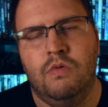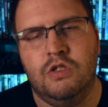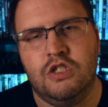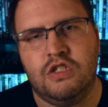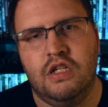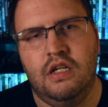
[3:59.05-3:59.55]

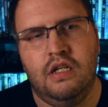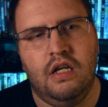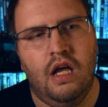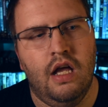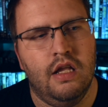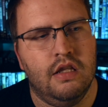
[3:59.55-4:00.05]
Just
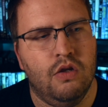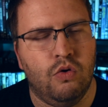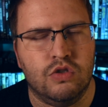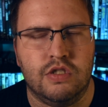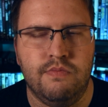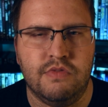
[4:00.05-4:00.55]
or
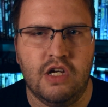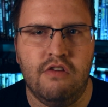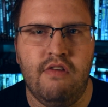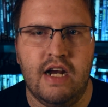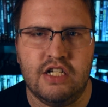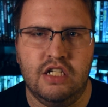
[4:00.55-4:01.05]
some
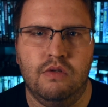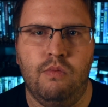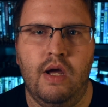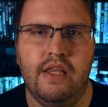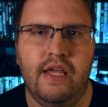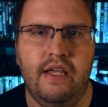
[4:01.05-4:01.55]
direction
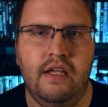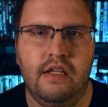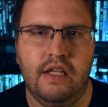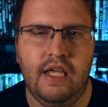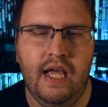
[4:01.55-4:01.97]
where they